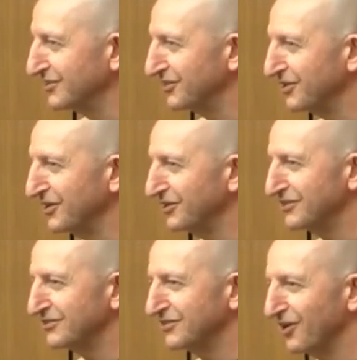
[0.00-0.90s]
So you don't
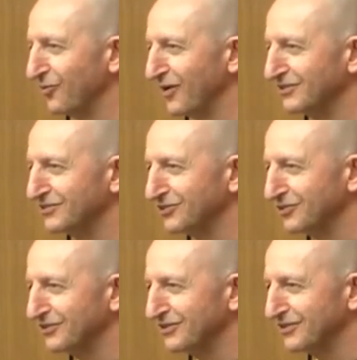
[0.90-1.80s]
just tell one
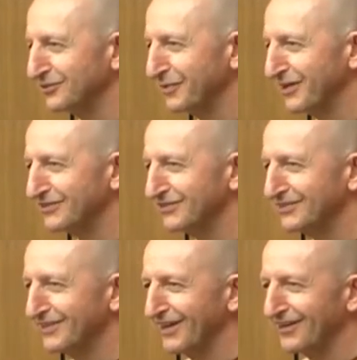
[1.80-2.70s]
story to this person
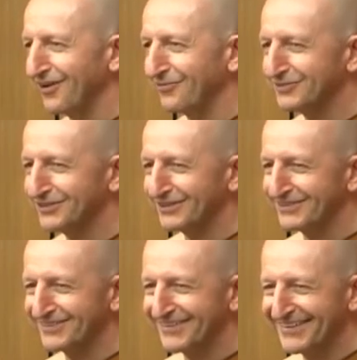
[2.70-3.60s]
and tell an opposite,
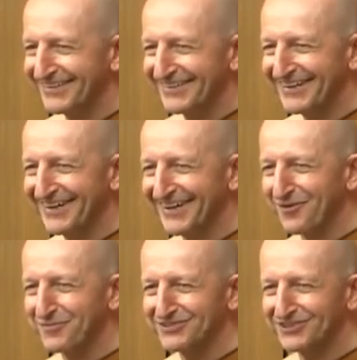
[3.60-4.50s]
uh,
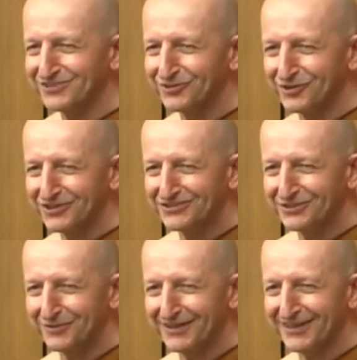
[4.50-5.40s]
opposite story to
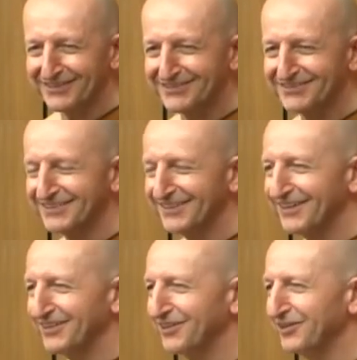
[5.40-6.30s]
someone else.
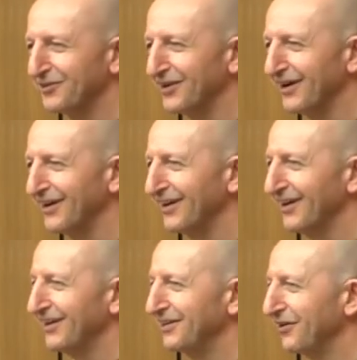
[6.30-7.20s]
That you are
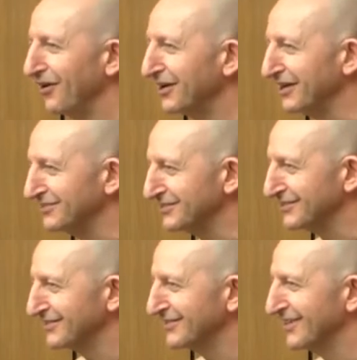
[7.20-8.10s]
you're honest
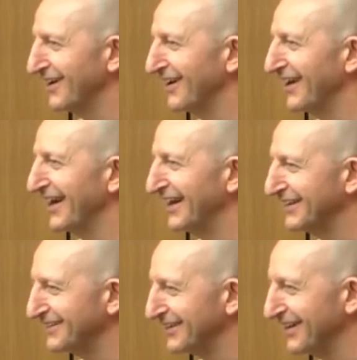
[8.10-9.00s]
uh,
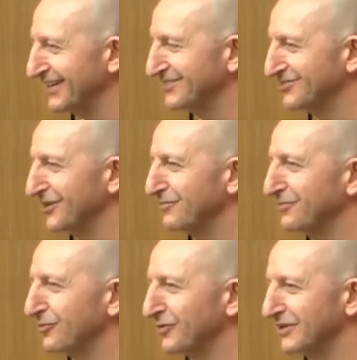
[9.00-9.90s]
and uh,
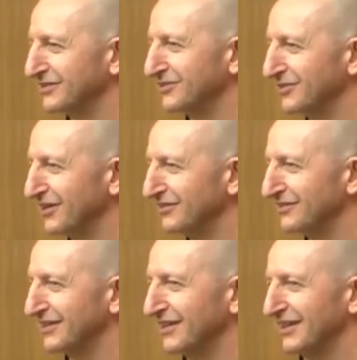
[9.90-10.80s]
straightforward. You
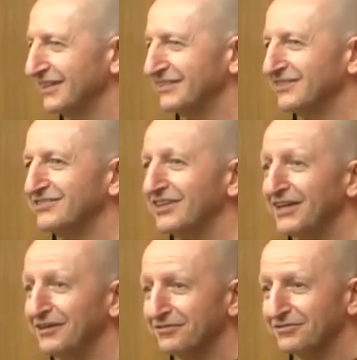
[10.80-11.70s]
don't
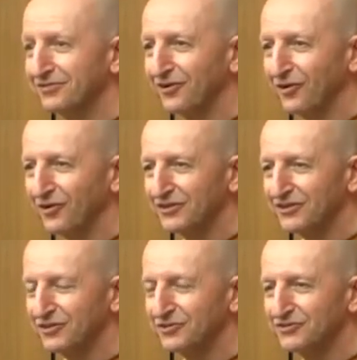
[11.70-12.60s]
deceive or
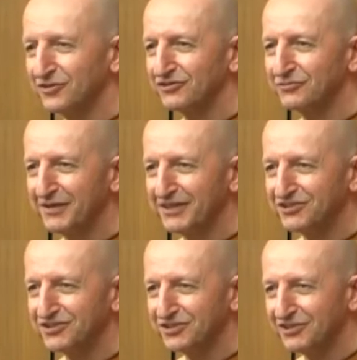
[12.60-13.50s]
use your
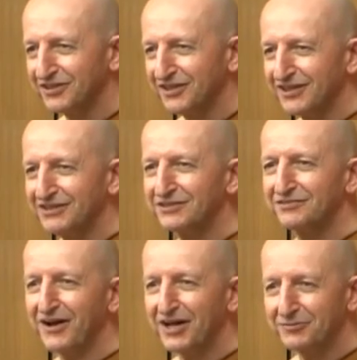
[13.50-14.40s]
speech to
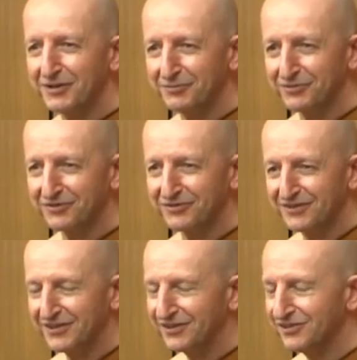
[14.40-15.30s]
divide people.
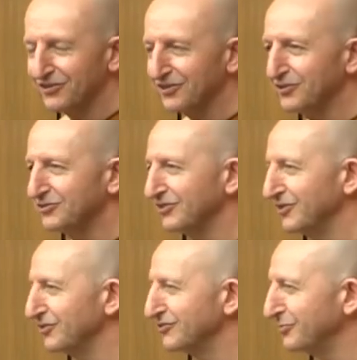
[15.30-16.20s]
You're not using
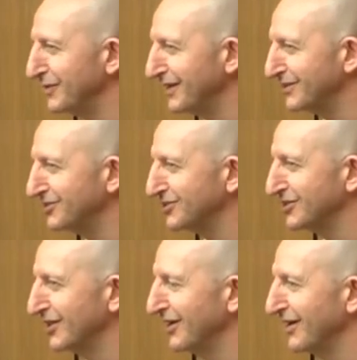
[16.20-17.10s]
your speech
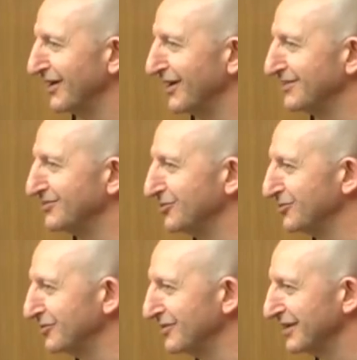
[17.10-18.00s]
uh,
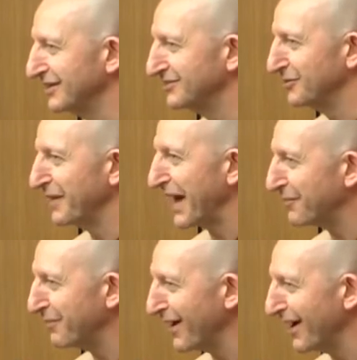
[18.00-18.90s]
to to
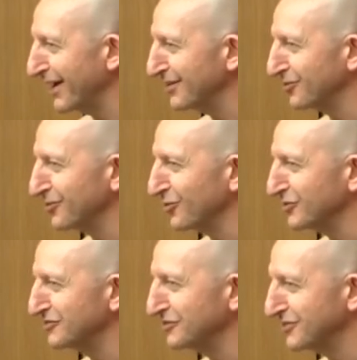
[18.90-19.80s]
backbite or
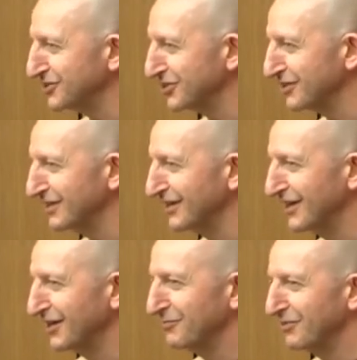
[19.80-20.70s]
cause division,
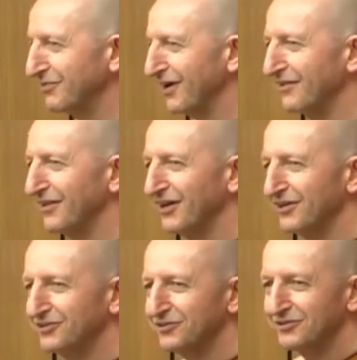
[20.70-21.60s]
but rather
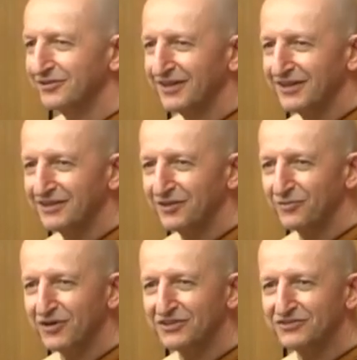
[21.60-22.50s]
you the
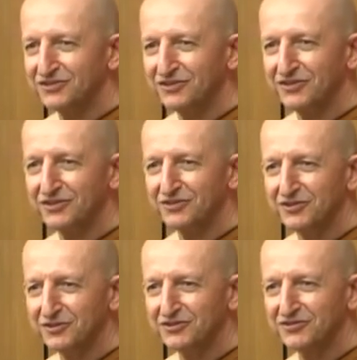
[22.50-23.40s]
words you, you
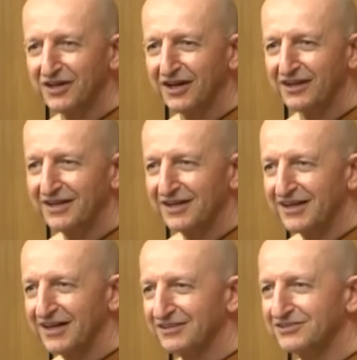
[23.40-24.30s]
use are
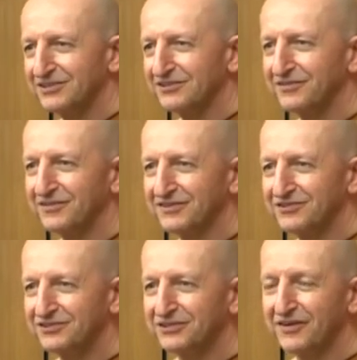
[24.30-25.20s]
uh, to, div-
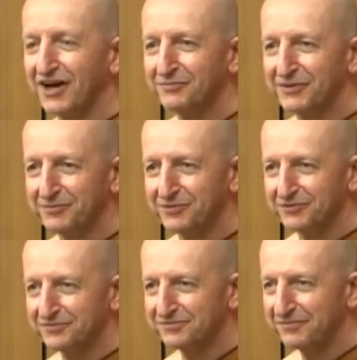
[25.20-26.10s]
to divide people.